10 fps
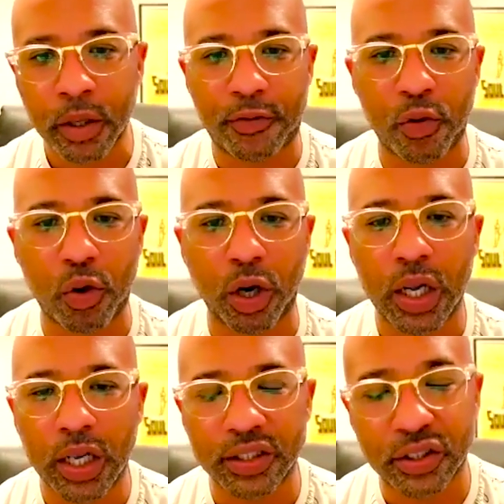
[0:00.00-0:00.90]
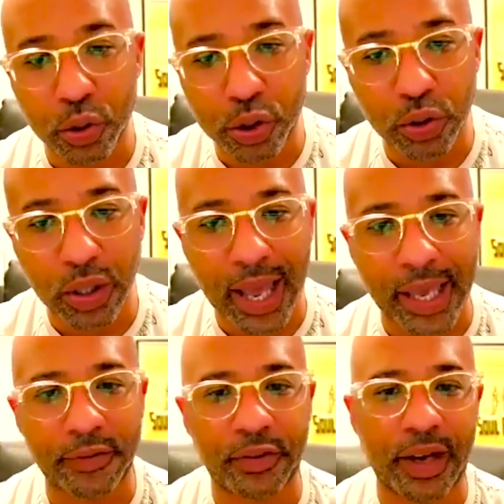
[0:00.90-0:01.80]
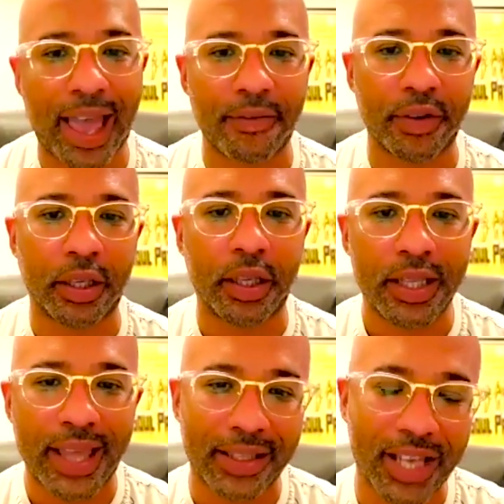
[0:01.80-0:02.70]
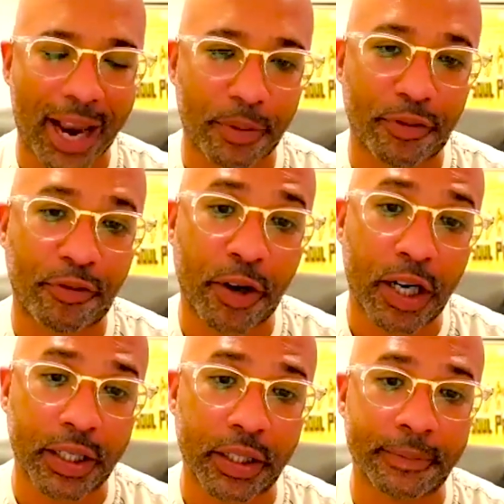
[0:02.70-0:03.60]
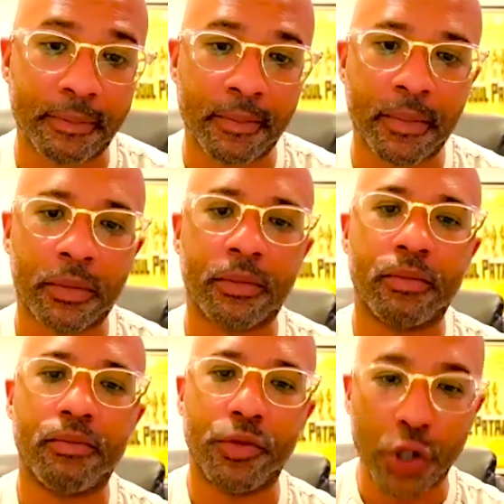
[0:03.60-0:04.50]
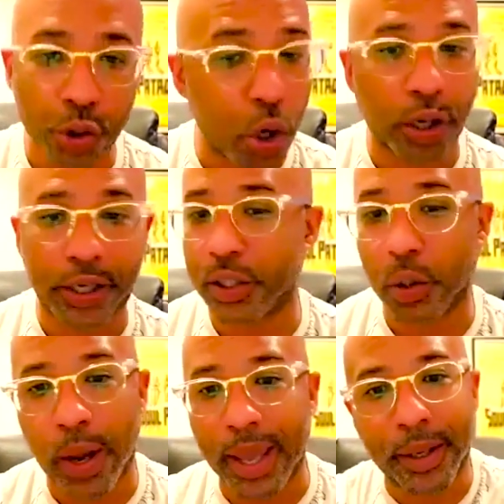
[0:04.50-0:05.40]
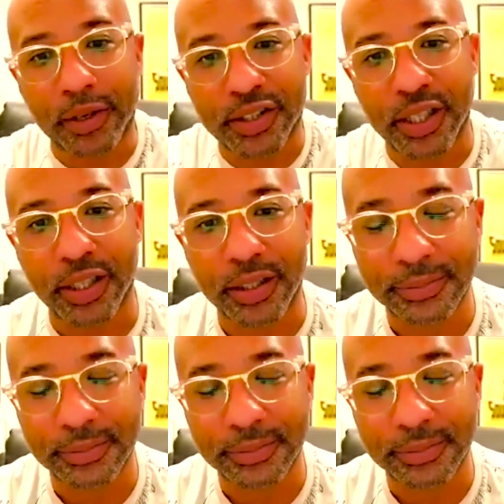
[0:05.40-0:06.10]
for a social life and having that type of fun, New York is a way better city.